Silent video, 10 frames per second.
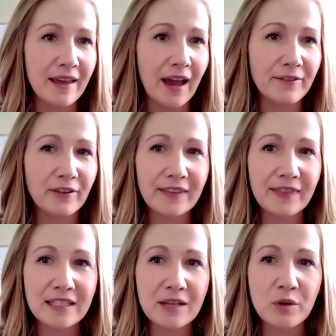I feel like
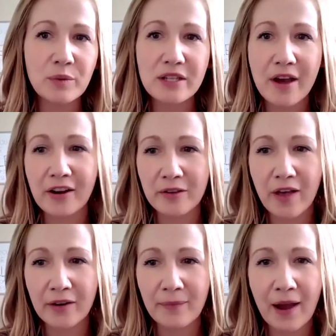that's something we talk a
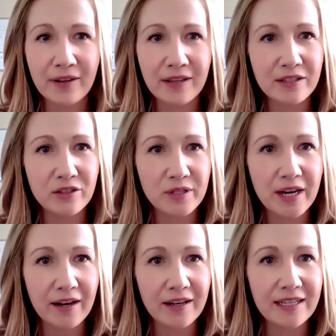lot about in
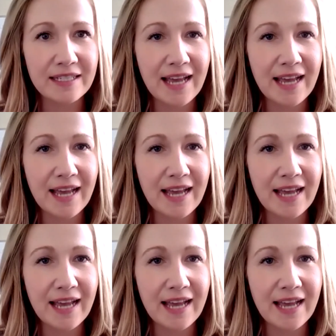doTERRA is